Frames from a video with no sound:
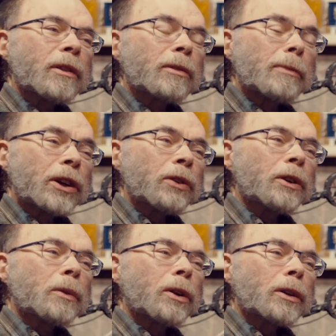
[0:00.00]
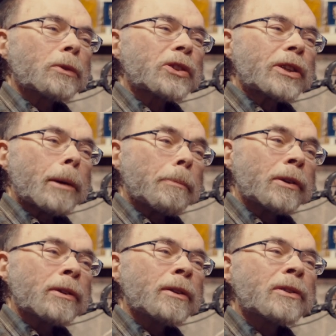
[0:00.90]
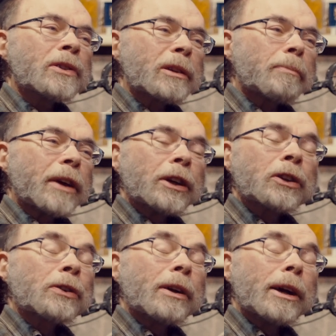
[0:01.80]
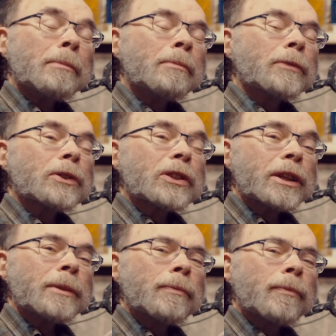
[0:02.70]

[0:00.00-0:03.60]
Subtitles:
my current work will stop some bank crime. We'll see.